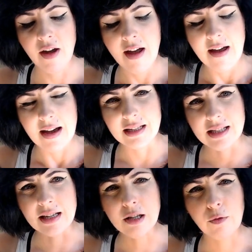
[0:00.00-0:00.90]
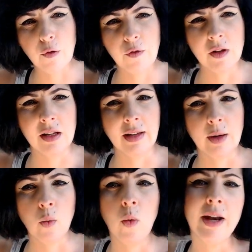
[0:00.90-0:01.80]
A sense of you feeling like,
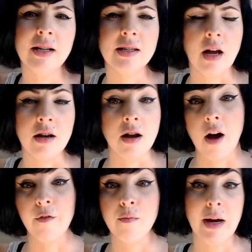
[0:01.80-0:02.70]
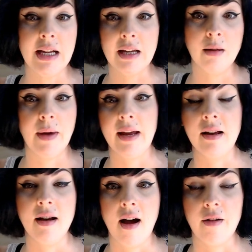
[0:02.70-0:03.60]
when is enough money in the bank
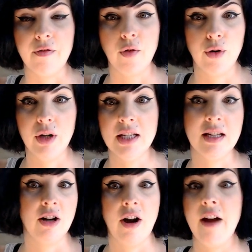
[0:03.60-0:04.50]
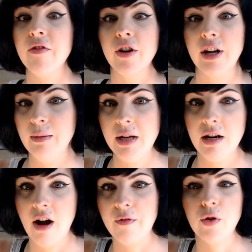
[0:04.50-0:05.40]
enough? Or is there ever going to be
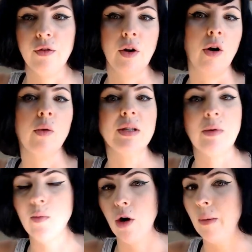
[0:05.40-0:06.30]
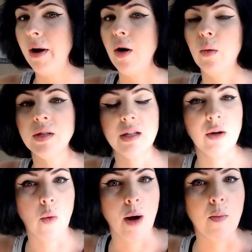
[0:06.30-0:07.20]
enough? Could there always be more? Am I always going to
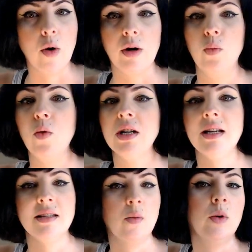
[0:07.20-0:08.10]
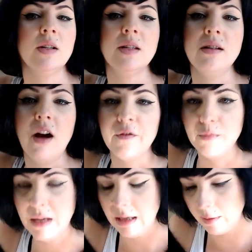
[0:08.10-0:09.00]
want more? What does enough mean?